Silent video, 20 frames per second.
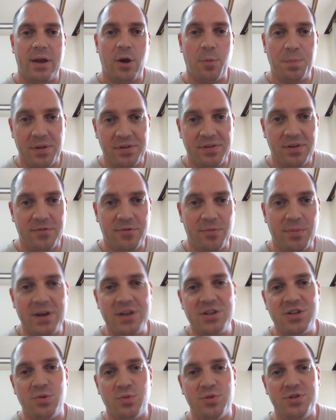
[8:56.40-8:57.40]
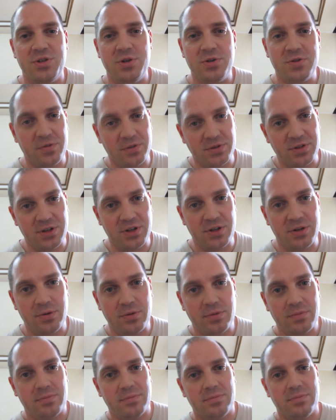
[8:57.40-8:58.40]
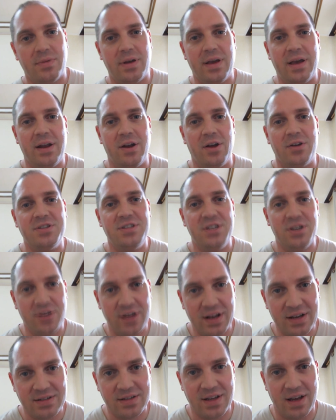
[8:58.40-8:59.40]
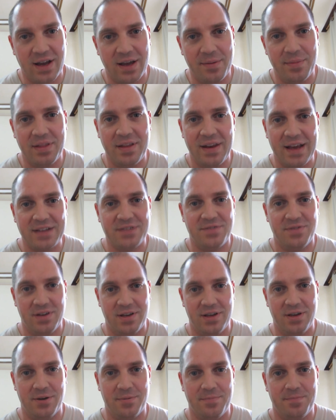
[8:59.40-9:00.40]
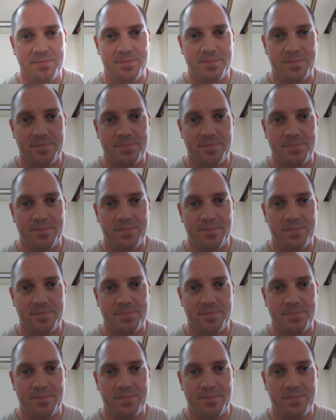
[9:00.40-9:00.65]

I hope this information was useful to you, and I'll see you next time in the next video.